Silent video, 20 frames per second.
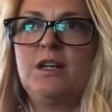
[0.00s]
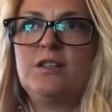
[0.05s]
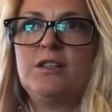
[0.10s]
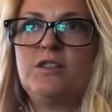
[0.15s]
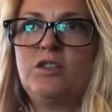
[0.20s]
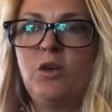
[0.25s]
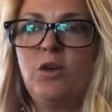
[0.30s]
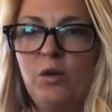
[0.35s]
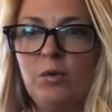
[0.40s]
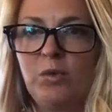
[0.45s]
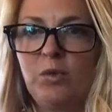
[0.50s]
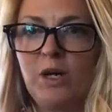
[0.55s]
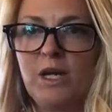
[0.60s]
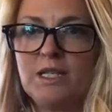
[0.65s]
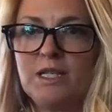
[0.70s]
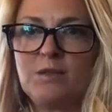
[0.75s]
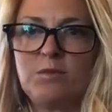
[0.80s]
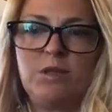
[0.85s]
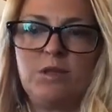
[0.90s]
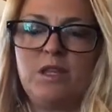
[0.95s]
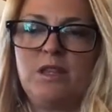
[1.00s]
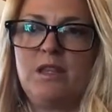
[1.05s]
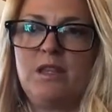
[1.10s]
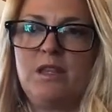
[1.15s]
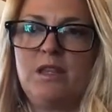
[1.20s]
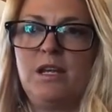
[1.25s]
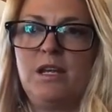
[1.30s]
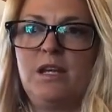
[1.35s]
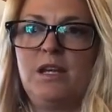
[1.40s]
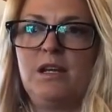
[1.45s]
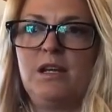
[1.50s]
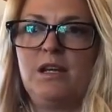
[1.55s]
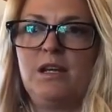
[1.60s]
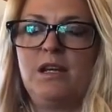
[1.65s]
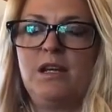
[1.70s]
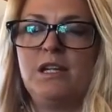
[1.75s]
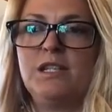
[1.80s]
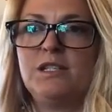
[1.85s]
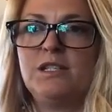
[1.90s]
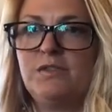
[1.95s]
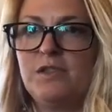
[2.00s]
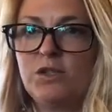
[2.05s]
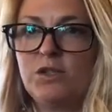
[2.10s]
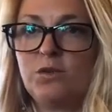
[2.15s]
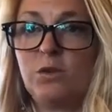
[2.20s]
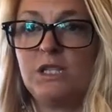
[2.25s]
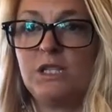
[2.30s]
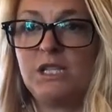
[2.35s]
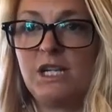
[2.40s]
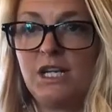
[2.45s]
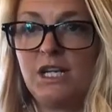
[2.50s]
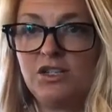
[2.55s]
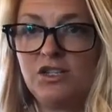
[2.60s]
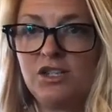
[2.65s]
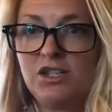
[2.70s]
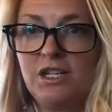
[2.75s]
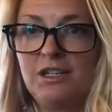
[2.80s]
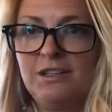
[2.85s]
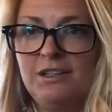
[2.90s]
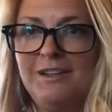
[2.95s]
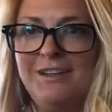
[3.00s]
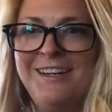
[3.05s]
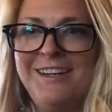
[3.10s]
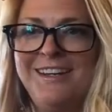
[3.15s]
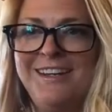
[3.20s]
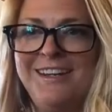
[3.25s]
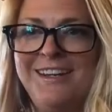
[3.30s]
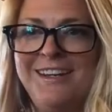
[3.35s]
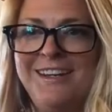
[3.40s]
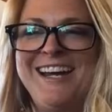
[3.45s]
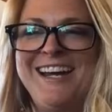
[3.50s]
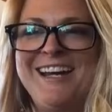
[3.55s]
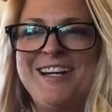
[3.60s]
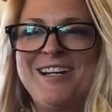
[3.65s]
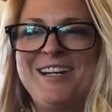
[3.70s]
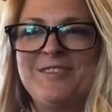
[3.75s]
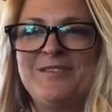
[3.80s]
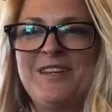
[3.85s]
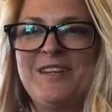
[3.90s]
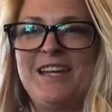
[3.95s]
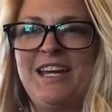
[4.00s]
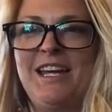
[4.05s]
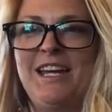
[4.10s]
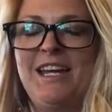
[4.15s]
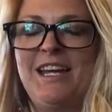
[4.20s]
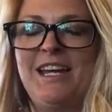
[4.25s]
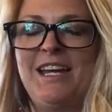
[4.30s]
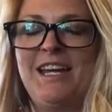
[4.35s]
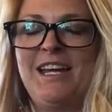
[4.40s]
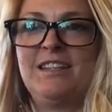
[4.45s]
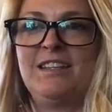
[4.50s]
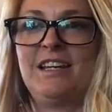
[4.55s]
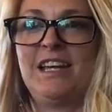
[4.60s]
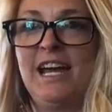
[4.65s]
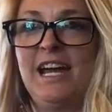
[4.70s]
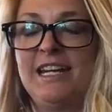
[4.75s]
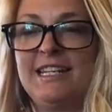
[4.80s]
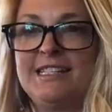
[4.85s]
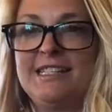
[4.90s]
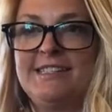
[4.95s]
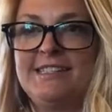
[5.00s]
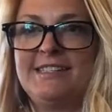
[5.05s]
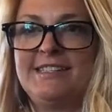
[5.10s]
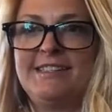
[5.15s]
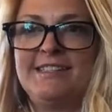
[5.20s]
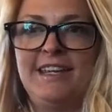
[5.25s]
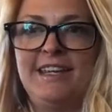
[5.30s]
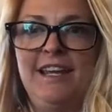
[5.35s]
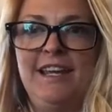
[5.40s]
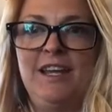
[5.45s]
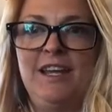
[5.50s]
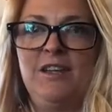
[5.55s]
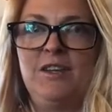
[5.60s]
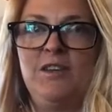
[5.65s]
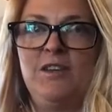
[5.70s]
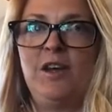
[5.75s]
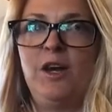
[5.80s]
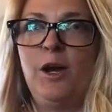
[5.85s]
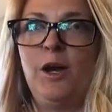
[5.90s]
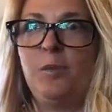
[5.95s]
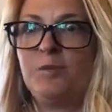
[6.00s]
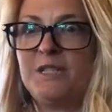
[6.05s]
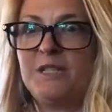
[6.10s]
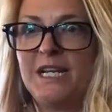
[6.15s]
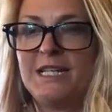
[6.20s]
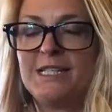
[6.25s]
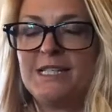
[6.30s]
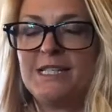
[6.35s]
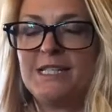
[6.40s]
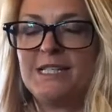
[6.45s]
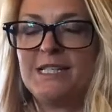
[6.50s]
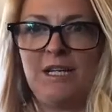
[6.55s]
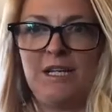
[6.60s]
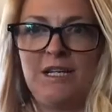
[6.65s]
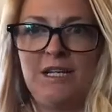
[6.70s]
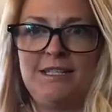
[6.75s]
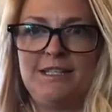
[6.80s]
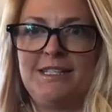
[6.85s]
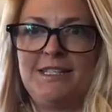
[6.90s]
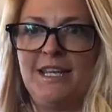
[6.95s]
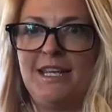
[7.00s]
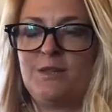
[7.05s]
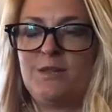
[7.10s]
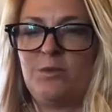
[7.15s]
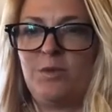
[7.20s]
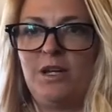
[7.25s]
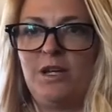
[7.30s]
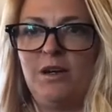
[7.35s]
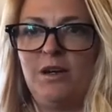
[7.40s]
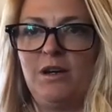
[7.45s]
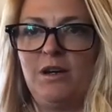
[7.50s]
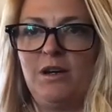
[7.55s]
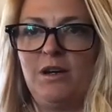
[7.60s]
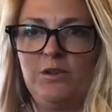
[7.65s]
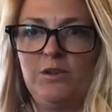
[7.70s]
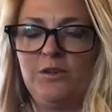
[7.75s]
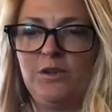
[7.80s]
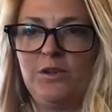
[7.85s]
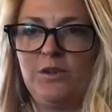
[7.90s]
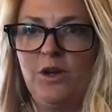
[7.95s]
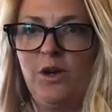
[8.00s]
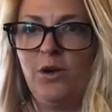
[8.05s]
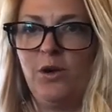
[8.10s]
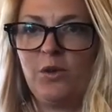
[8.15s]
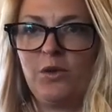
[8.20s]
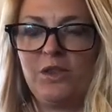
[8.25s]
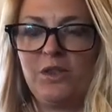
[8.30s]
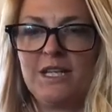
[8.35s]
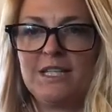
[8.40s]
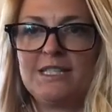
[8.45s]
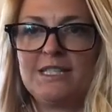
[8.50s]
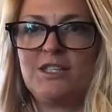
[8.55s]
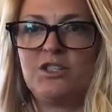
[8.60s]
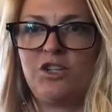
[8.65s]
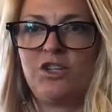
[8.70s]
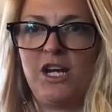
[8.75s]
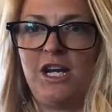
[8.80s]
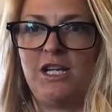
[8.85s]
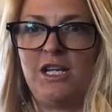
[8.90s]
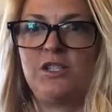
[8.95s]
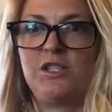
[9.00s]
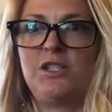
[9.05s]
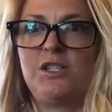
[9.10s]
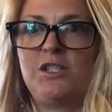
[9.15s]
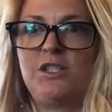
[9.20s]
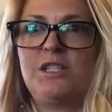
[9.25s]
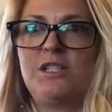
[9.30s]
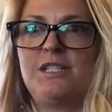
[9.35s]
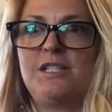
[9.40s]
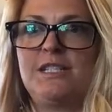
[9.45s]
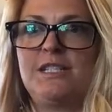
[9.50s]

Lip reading: so impressed with the individual attention and the guidance and the updates, because as we all know, things changed